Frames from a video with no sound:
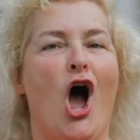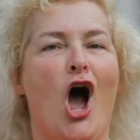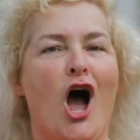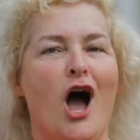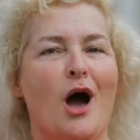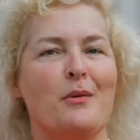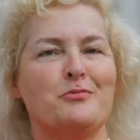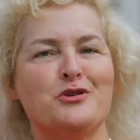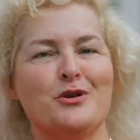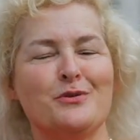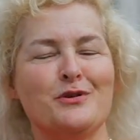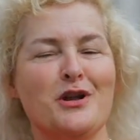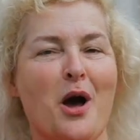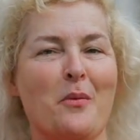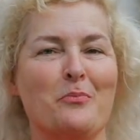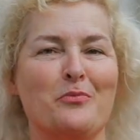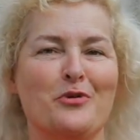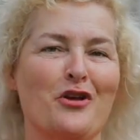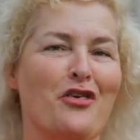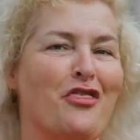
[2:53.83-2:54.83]
Option
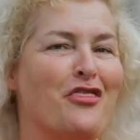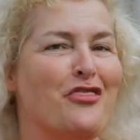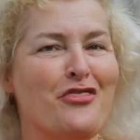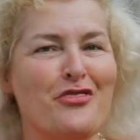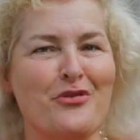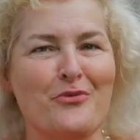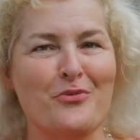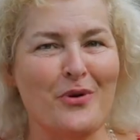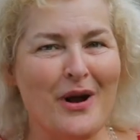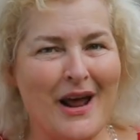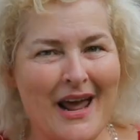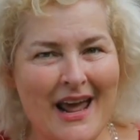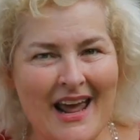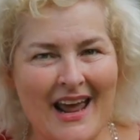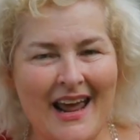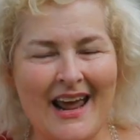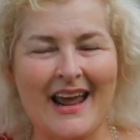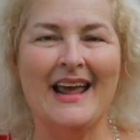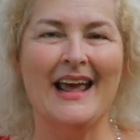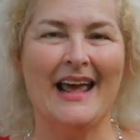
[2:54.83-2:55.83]
number
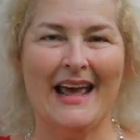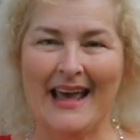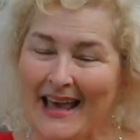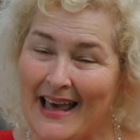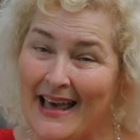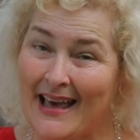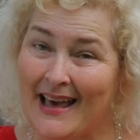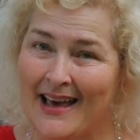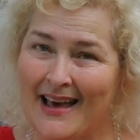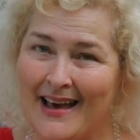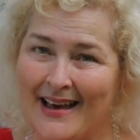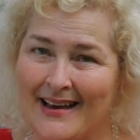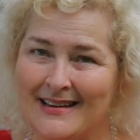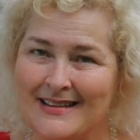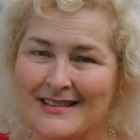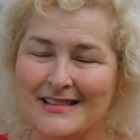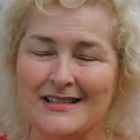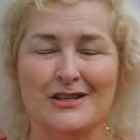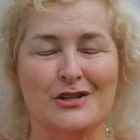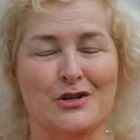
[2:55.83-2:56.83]
three
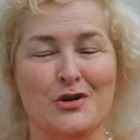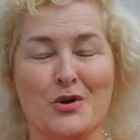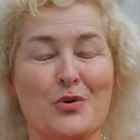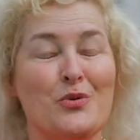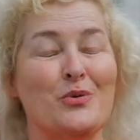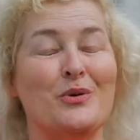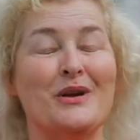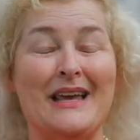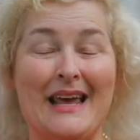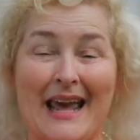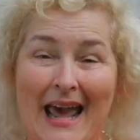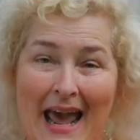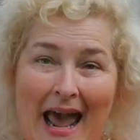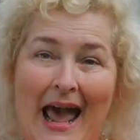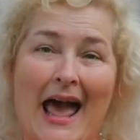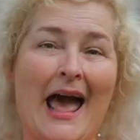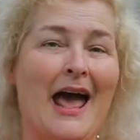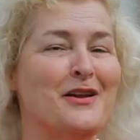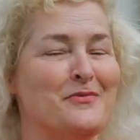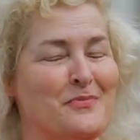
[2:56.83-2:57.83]
is you
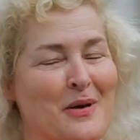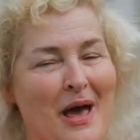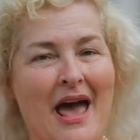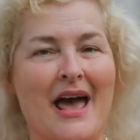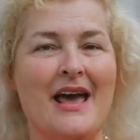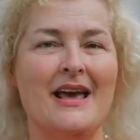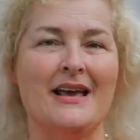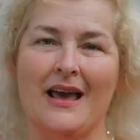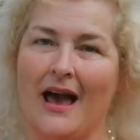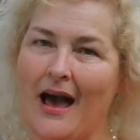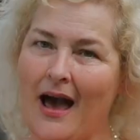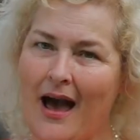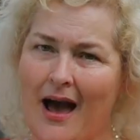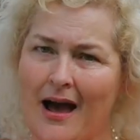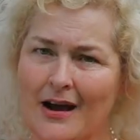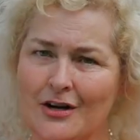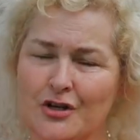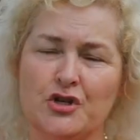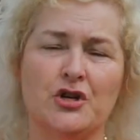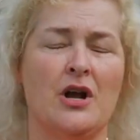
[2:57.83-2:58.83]
can pay
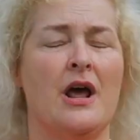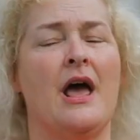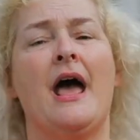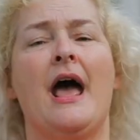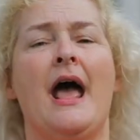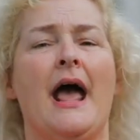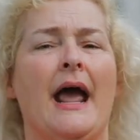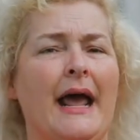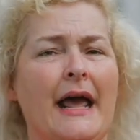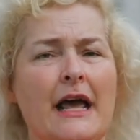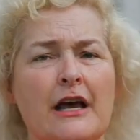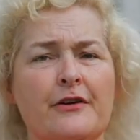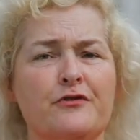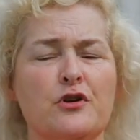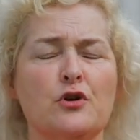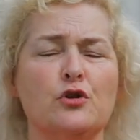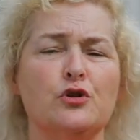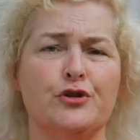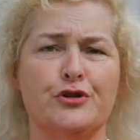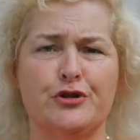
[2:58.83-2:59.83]
cash. If
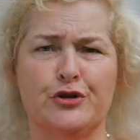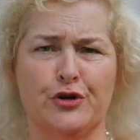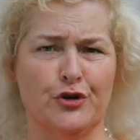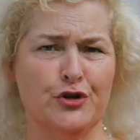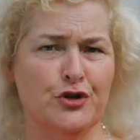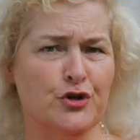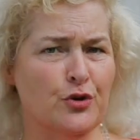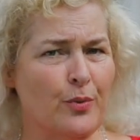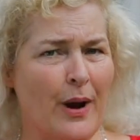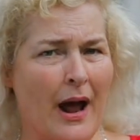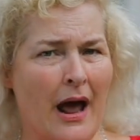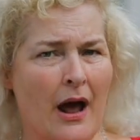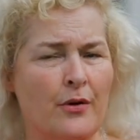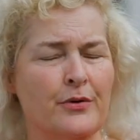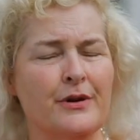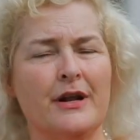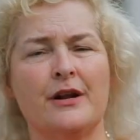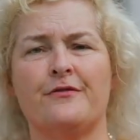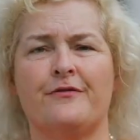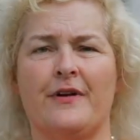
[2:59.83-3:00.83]
you search
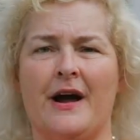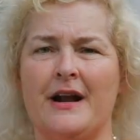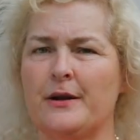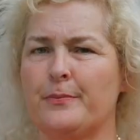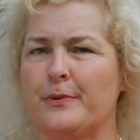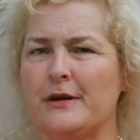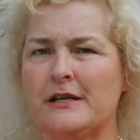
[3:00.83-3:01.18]
around and find a